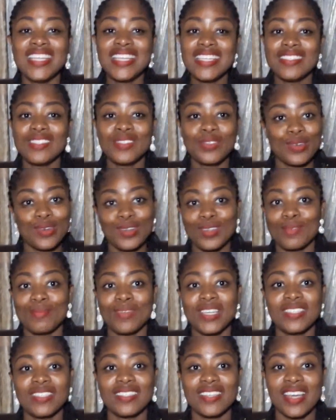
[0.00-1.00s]
This
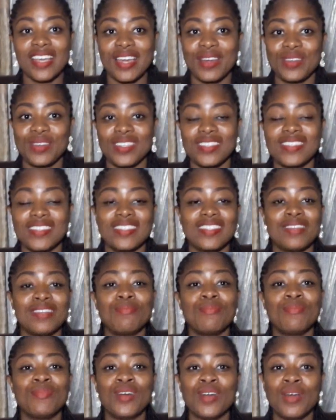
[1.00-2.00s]
document carries
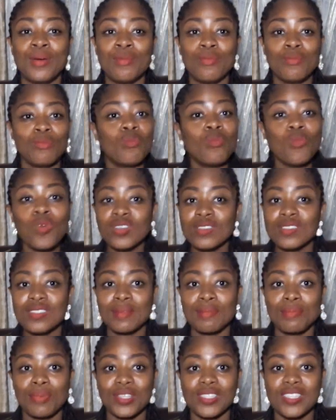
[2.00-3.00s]
the
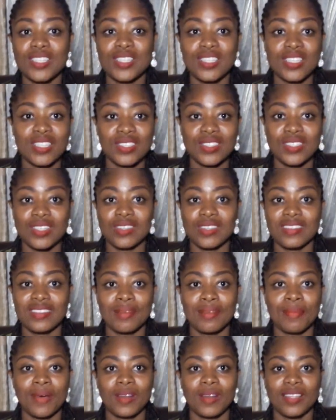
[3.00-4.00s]
most important
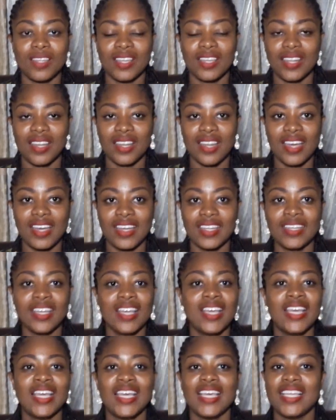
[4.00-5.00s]
details about a land.
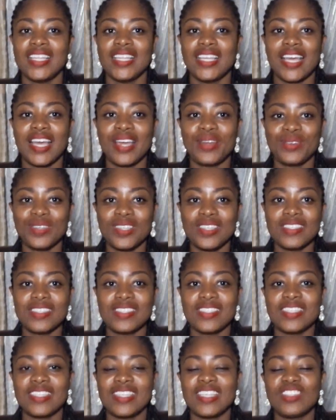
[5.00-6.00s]
It
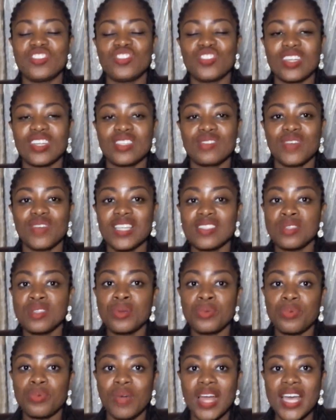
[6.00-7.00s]
transfers
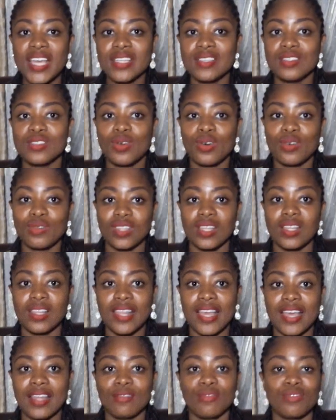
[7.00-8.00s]
the right of the
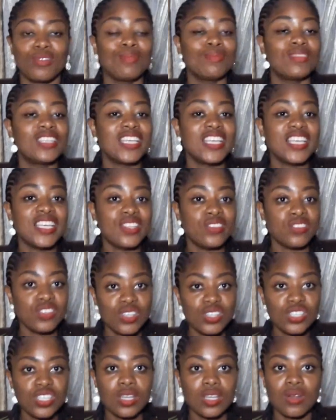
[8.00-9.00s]
land from the
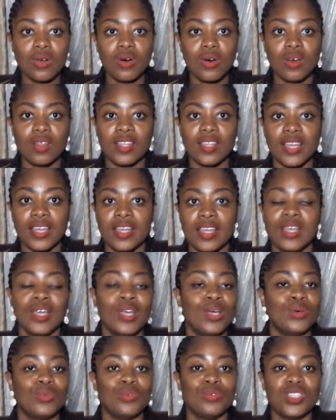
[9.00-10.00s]
initial owner,
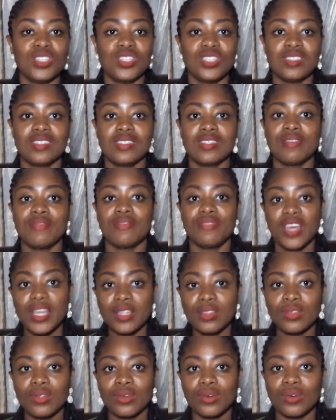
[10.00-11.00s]
which is the
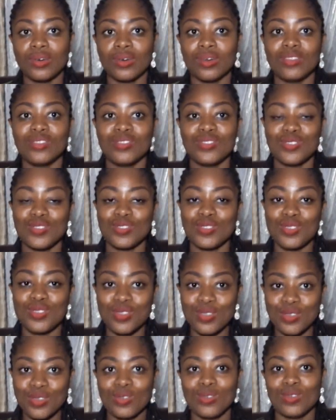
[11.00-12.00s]
vendor, to
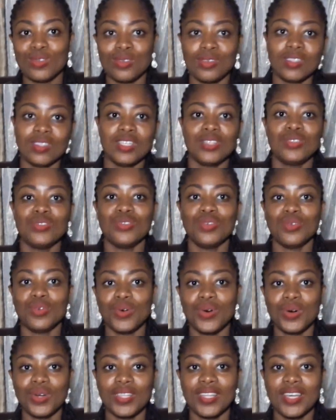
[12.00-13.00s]
you, the
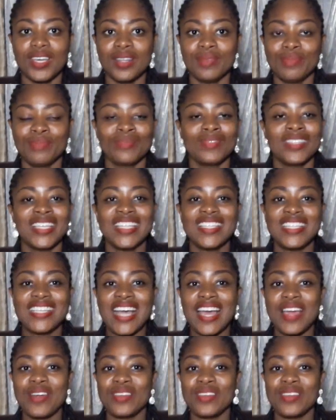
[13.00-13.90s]
new owner. It